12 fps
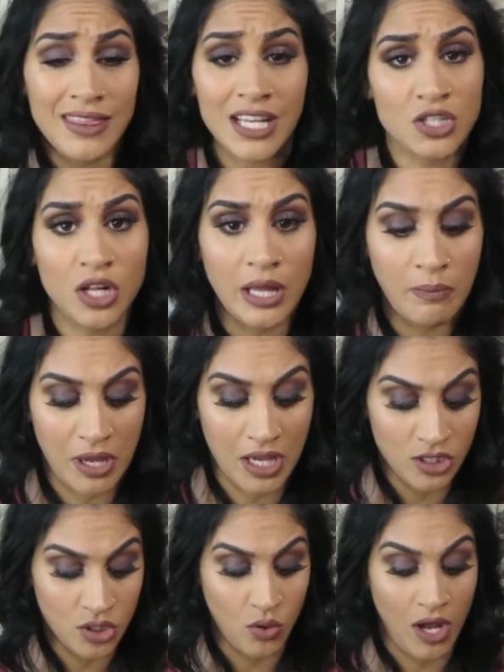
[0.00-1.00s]
That's all I'm
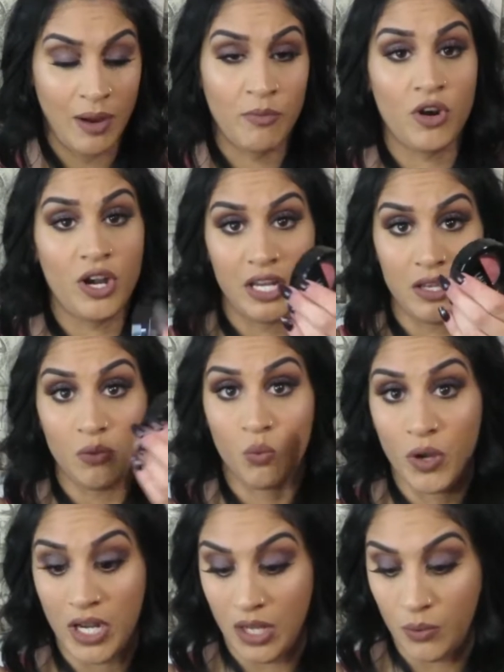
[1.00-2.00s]
paying. So I'm already
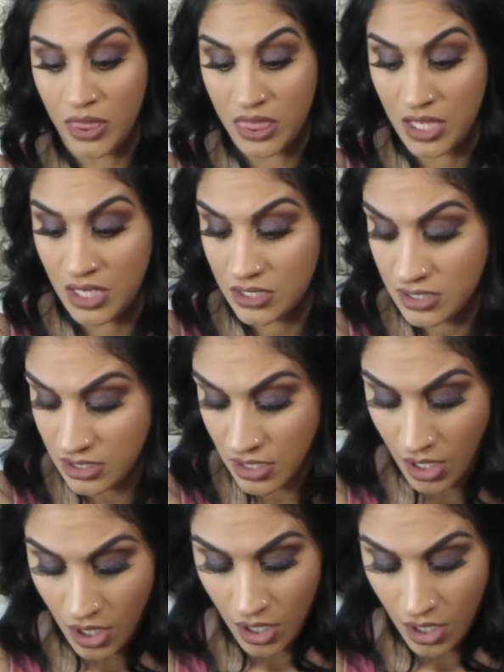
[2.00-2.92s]
winning with this.